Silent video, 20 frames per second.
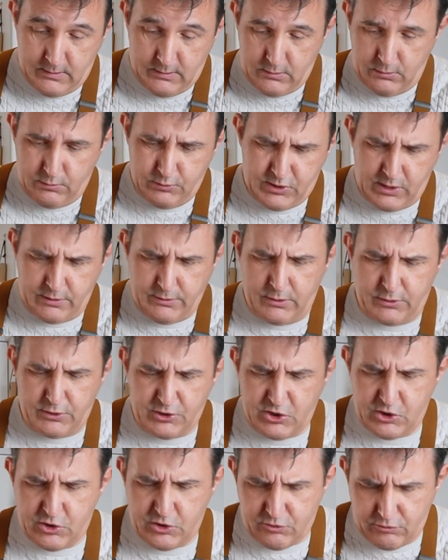Also not as
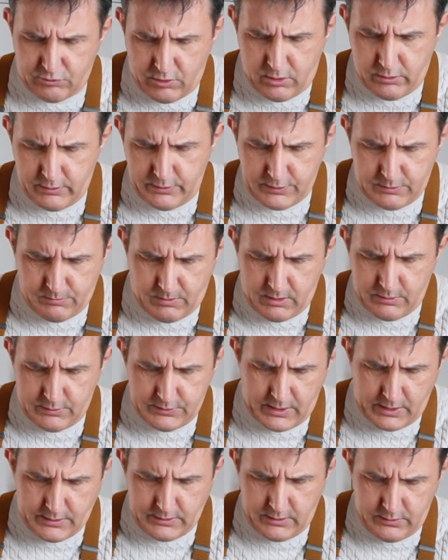strong as well
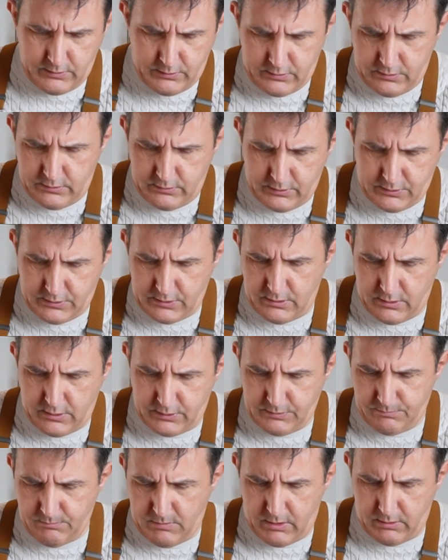as onions, just a
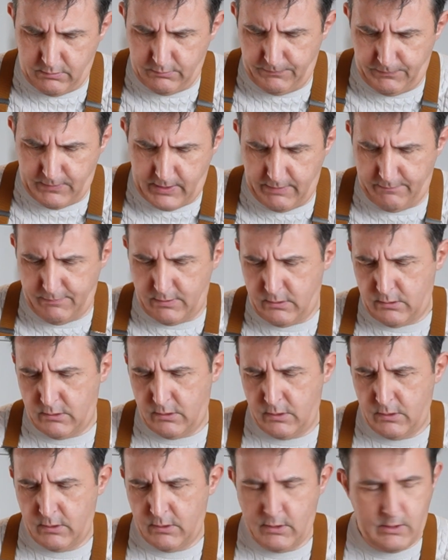nice mild flavour.
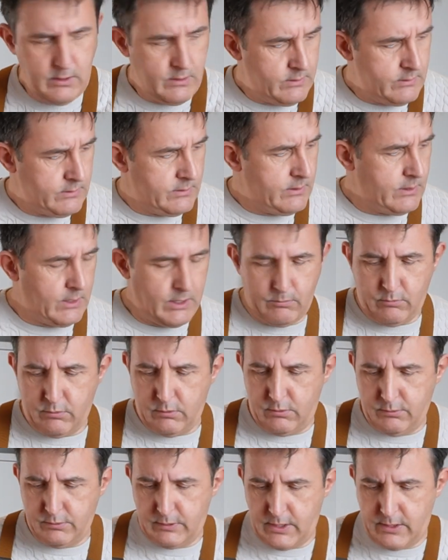And we're
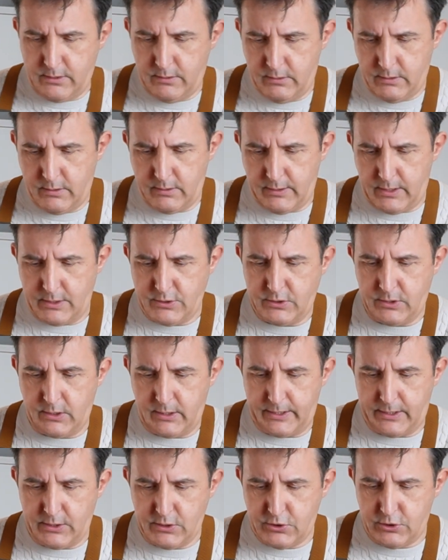all done, and that's your
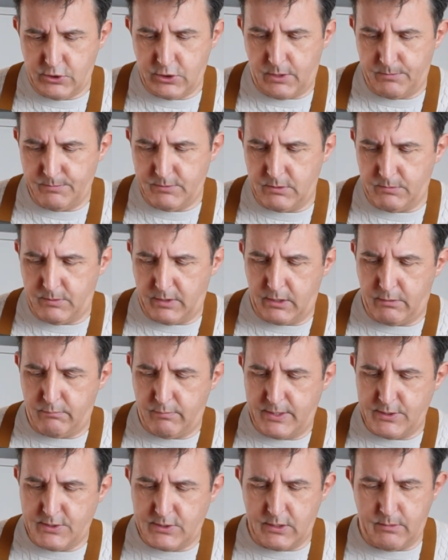leeks chopped, so we're going to
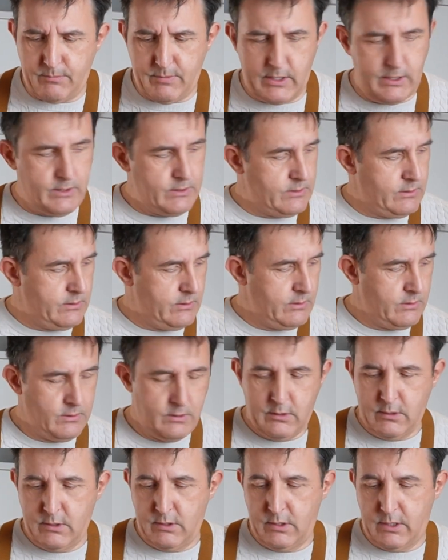rinse in a minute,
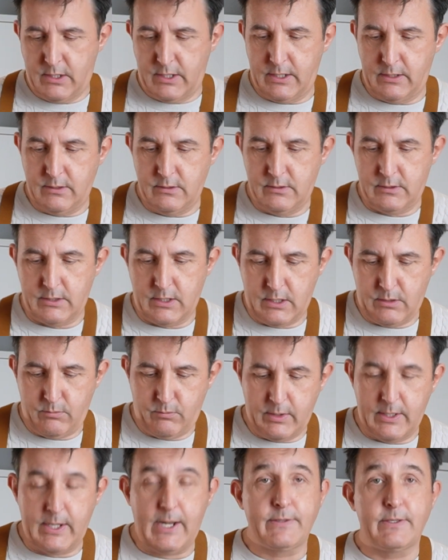and
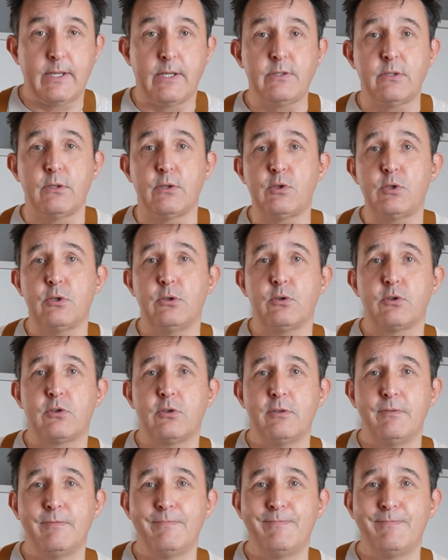we'll add that to the sauce.